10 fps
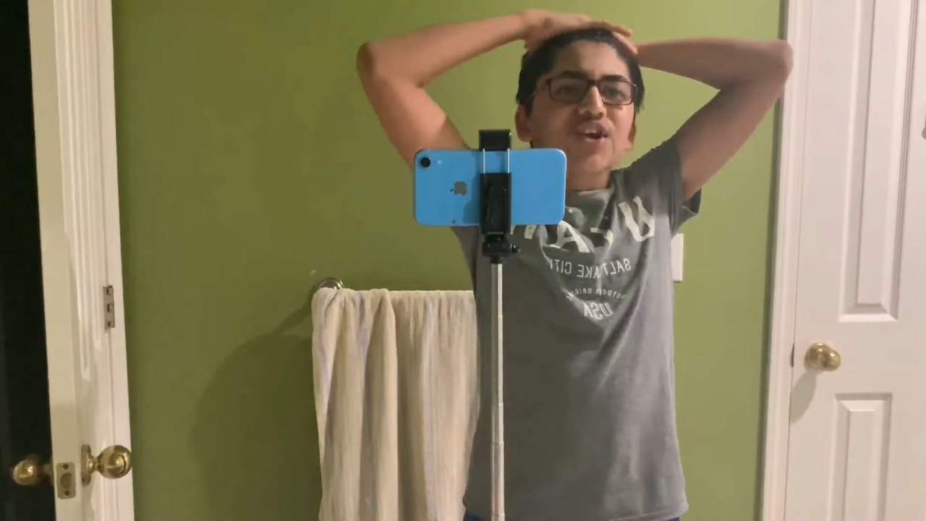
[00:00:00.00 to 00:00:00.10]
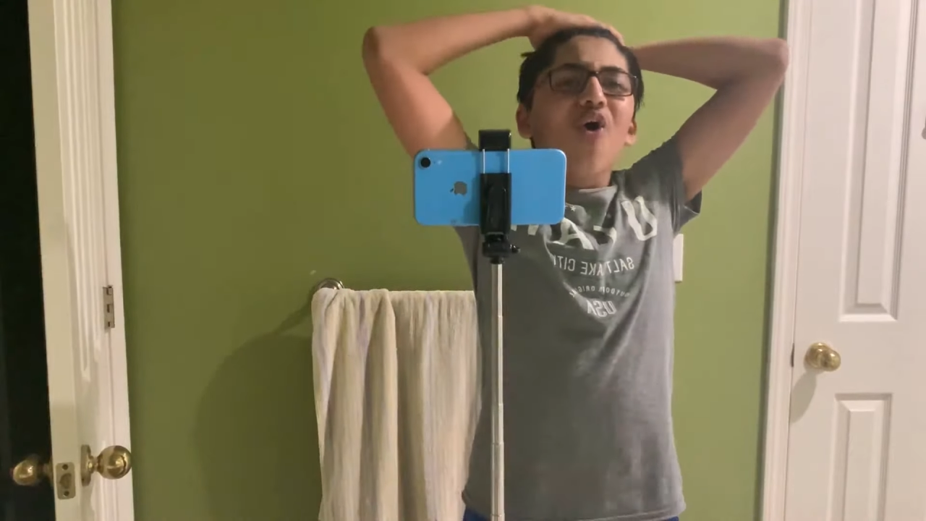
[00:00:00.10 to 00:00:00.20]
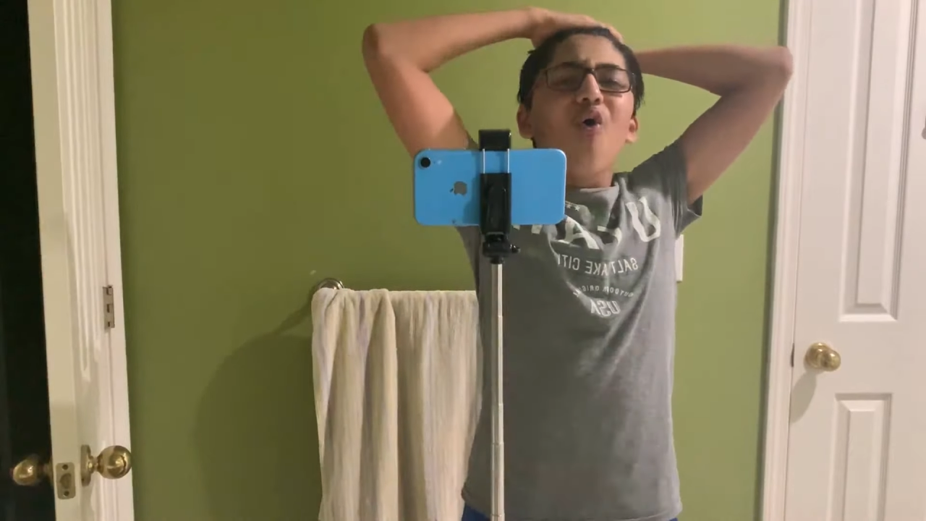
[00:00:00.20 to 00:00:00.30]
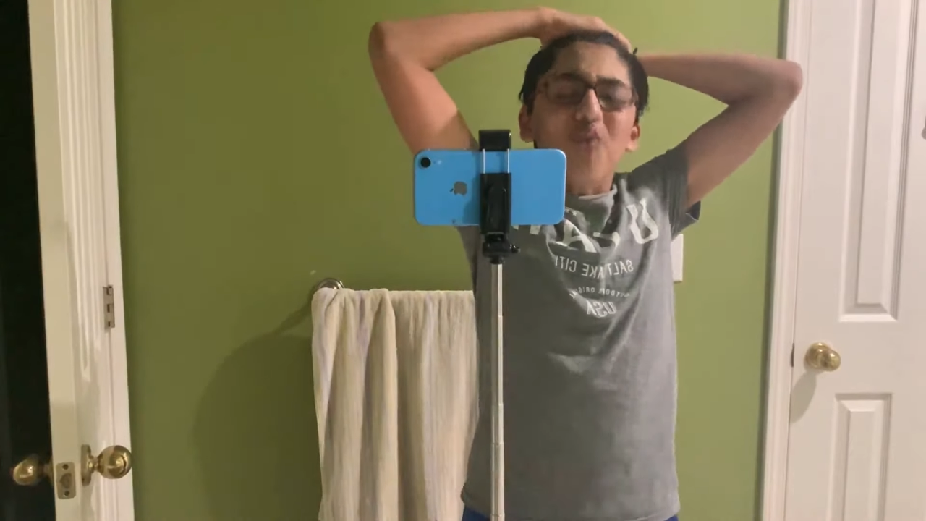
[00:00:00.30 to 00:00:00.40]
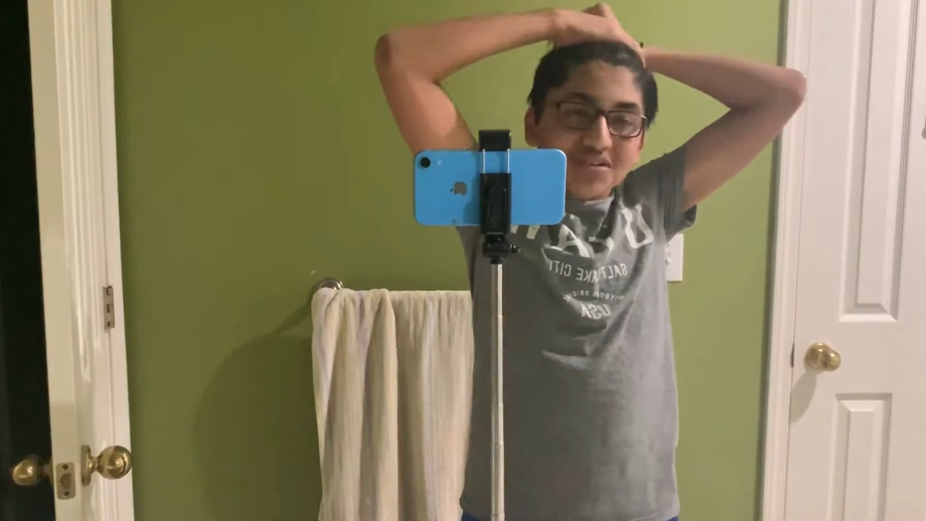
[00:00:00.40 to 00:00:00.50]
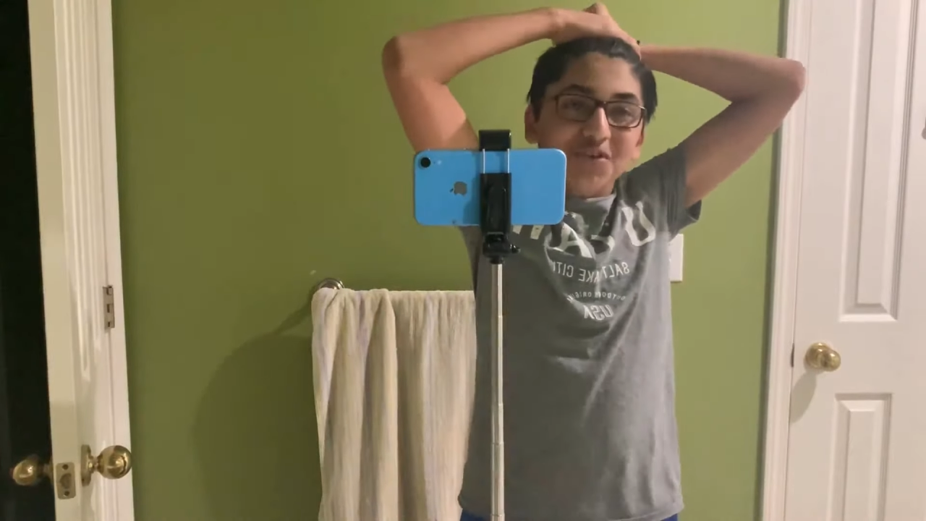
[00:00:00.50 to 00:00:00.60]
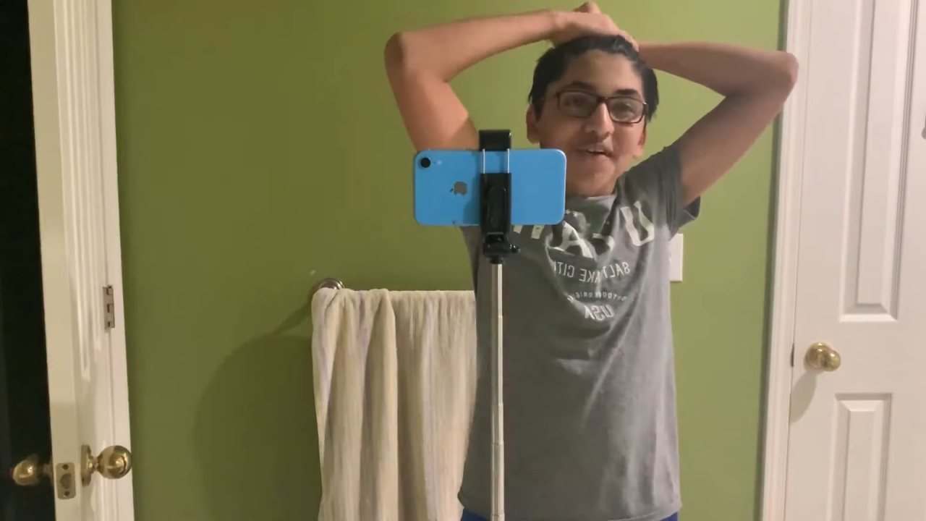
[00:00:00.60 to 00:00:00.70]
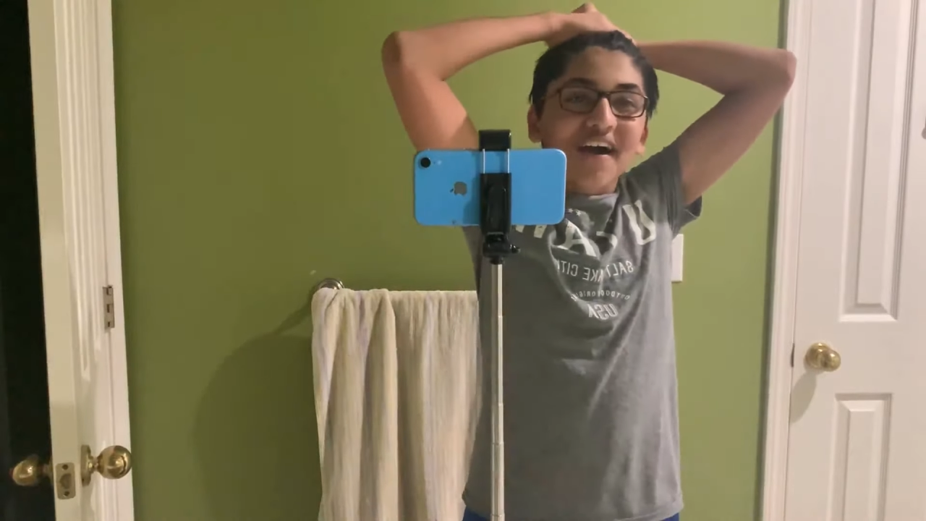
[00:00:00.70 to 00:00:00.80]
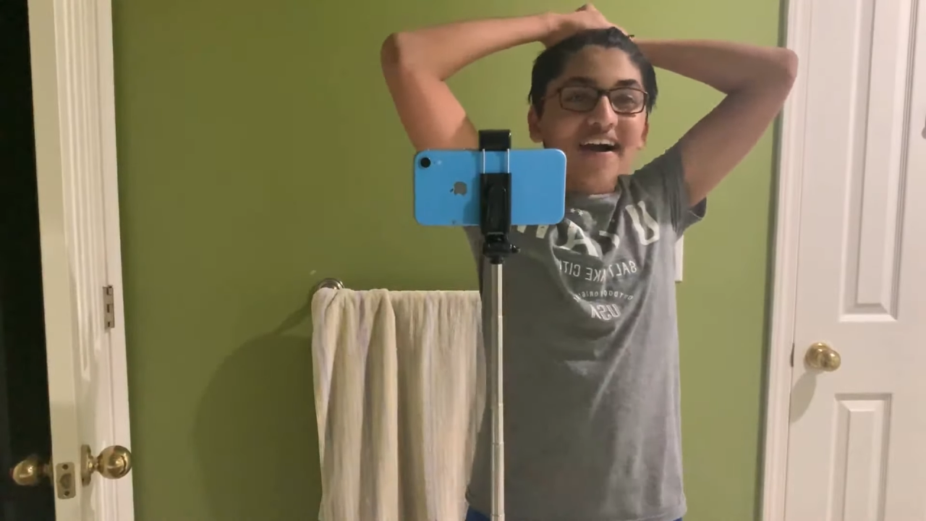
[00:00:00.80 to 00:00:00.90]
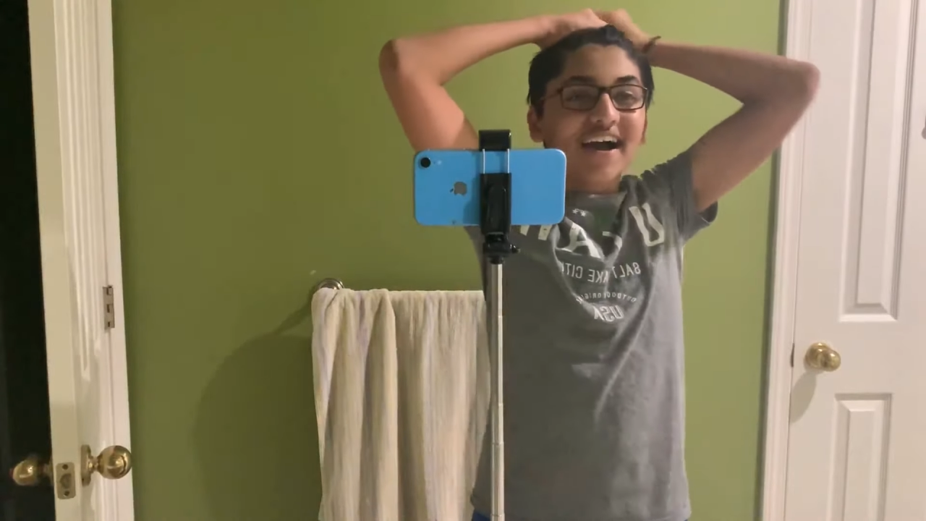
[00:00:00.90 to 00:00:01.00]
Yo, what's
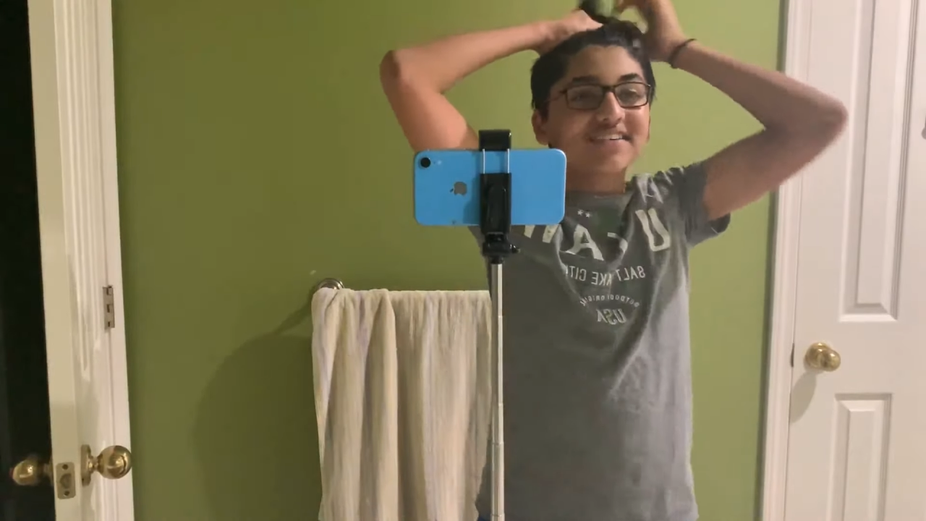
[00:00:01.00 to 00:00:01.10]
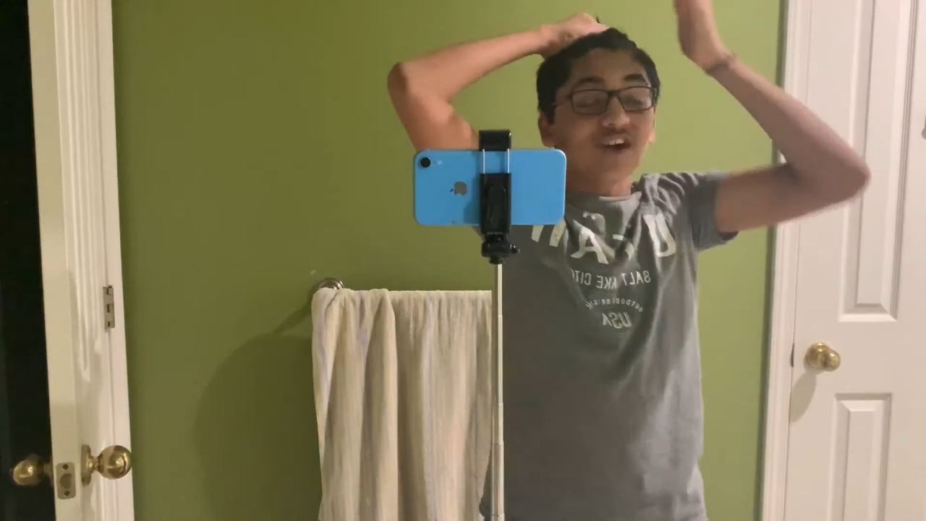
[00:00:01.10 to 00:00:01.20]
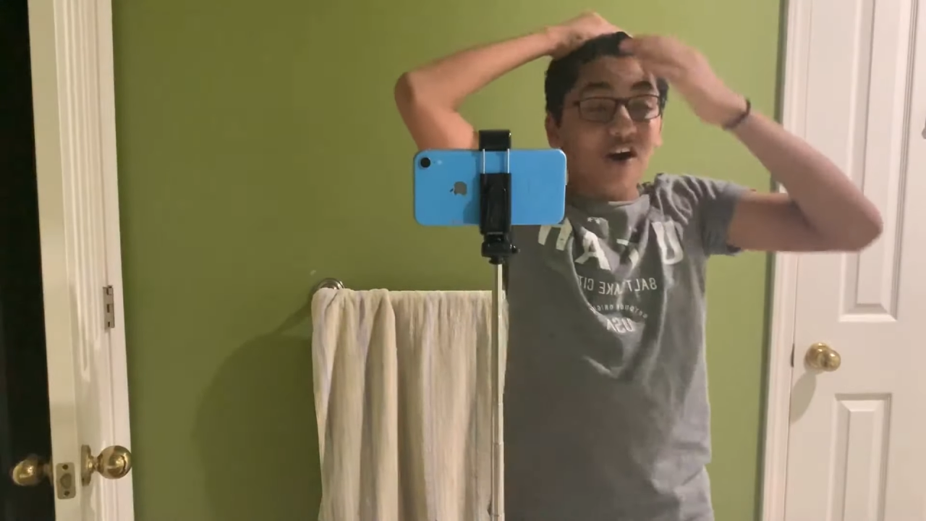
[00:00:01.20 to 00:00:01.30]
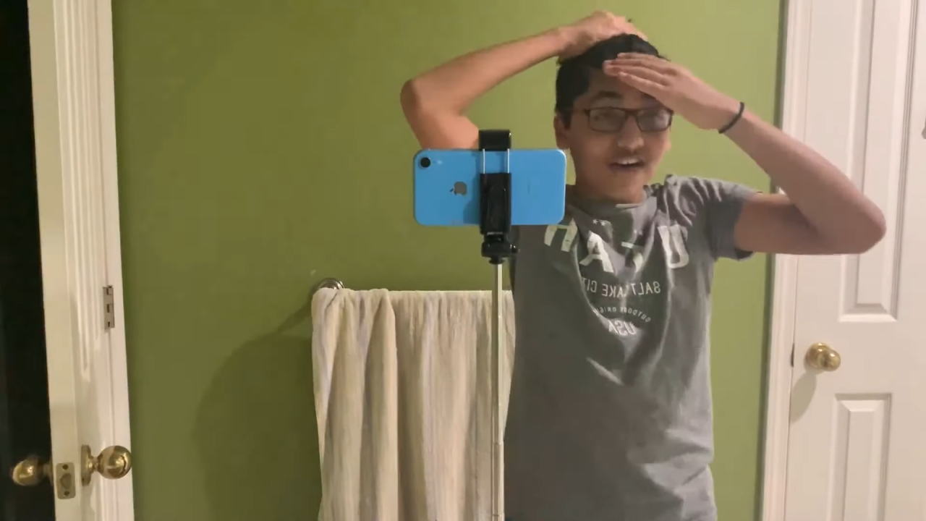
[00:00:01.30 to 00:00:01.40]
going on, guys?